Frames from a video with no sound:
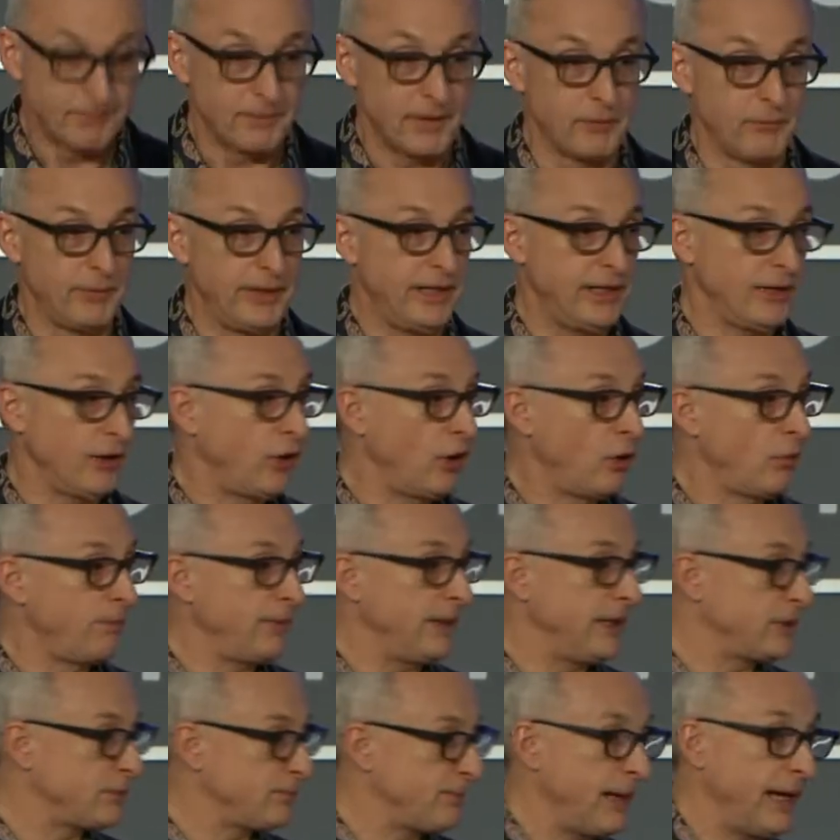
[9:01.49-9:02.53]
and we hope
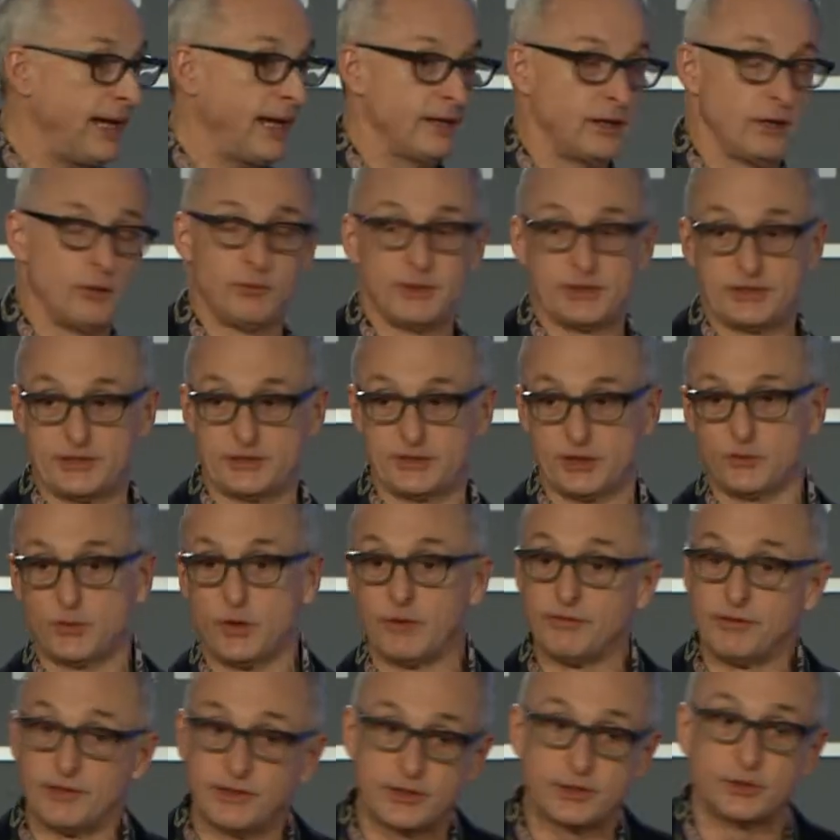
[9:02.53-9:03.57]
each panel, which is
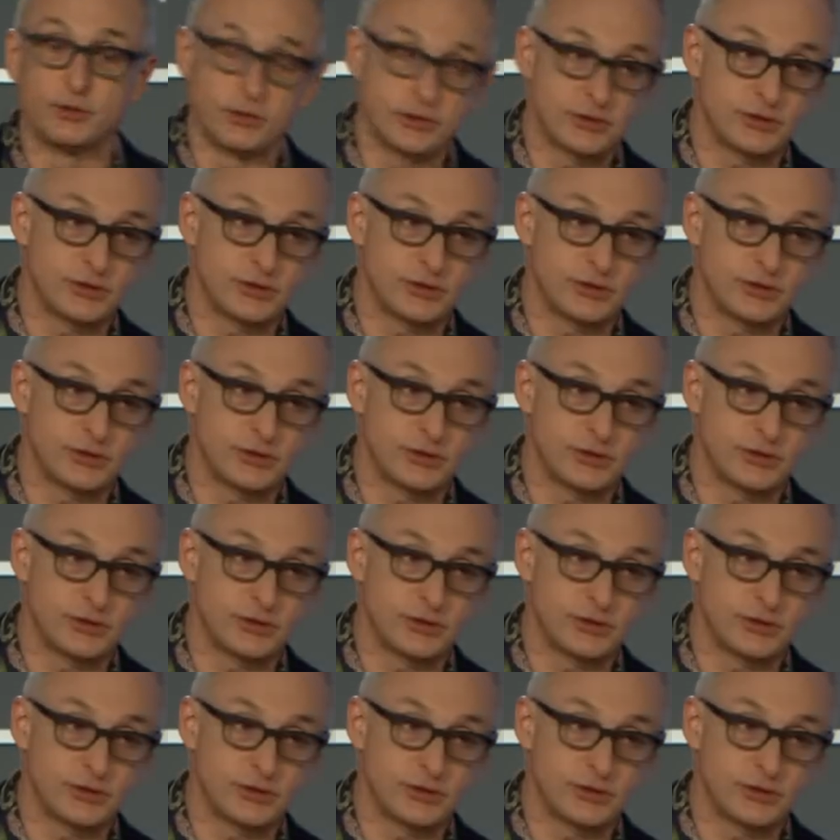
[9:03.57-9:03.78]
equivalent to a